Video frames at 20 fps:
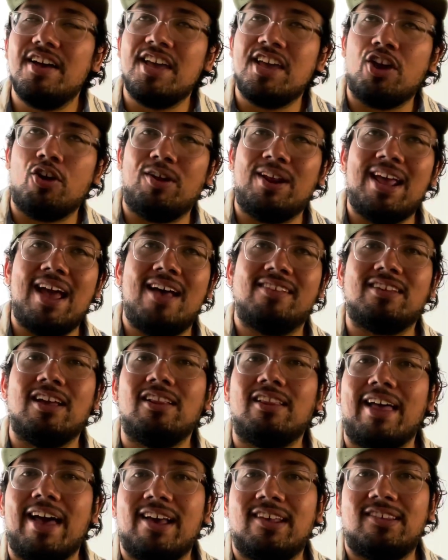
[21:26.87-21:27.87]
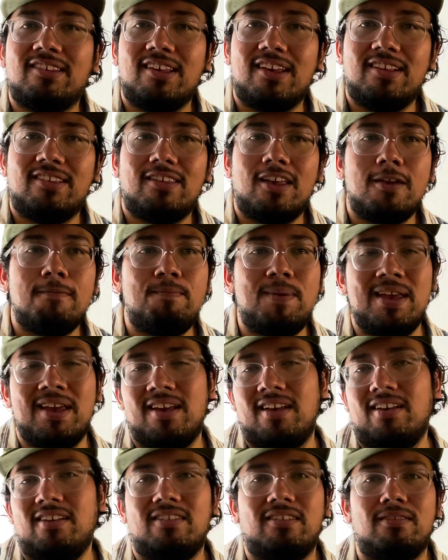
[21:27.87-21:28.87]
He already has Alexis, like, being
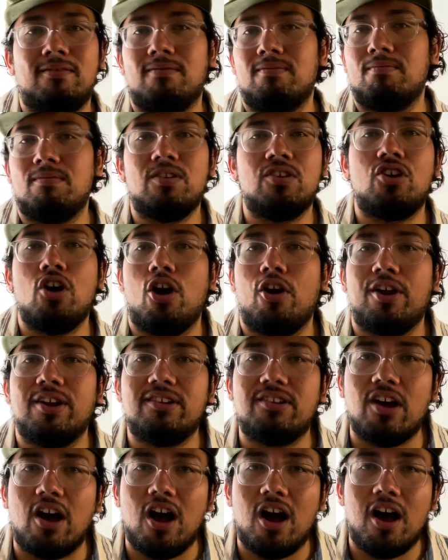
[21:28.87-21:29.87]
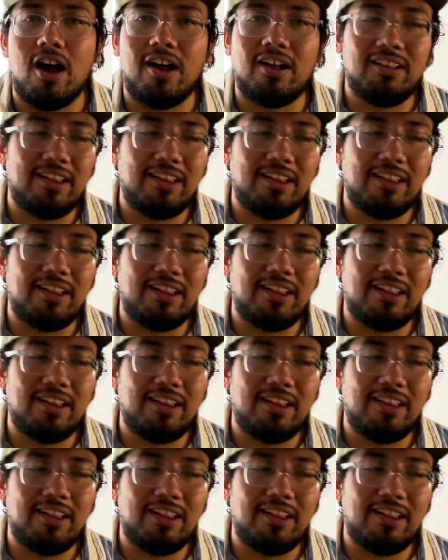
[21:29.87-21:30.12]
his guard dog.